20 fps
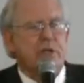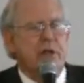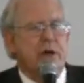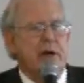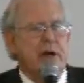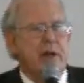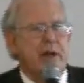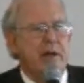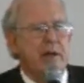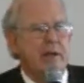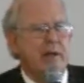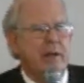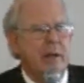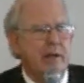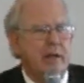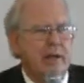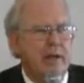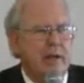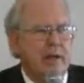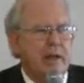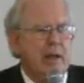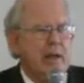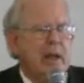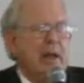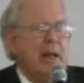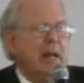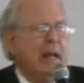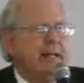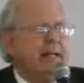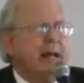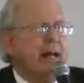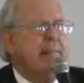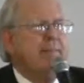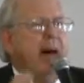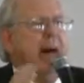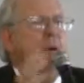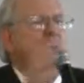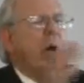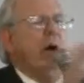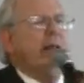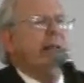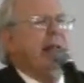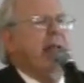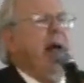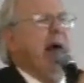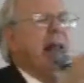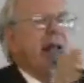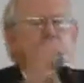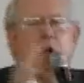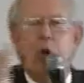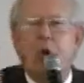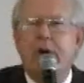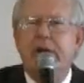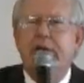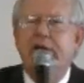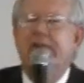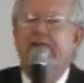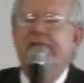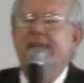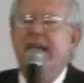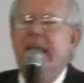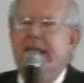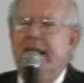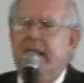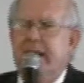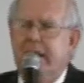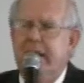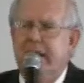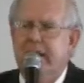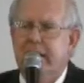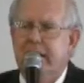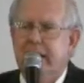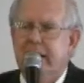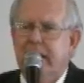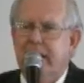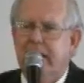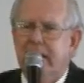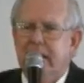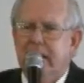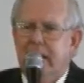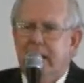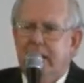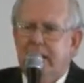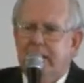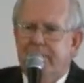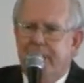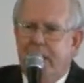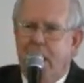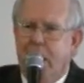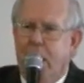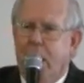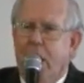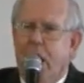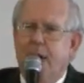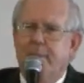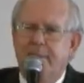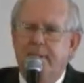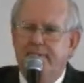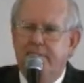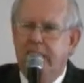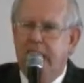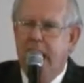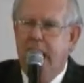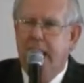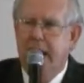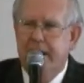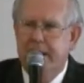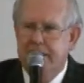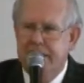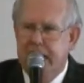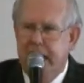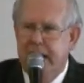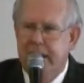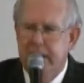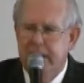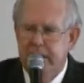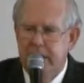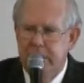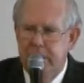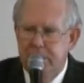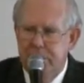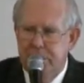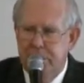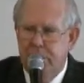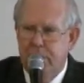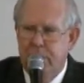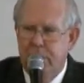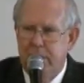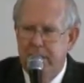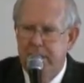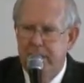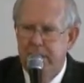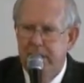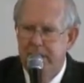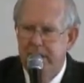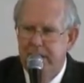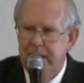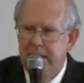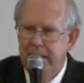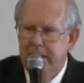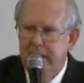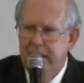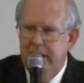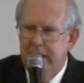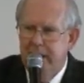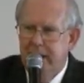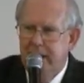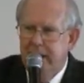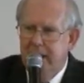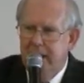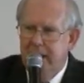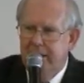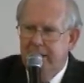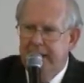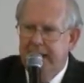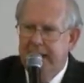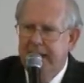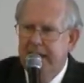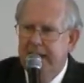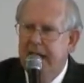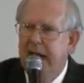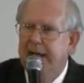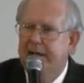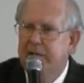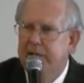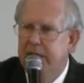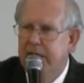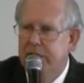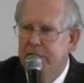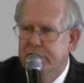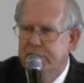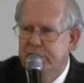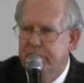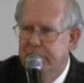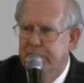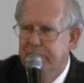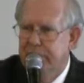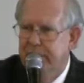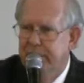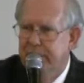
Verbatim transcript: son. It doesn't matter what category you fit in. The arm of God is not short that he cannot touch you.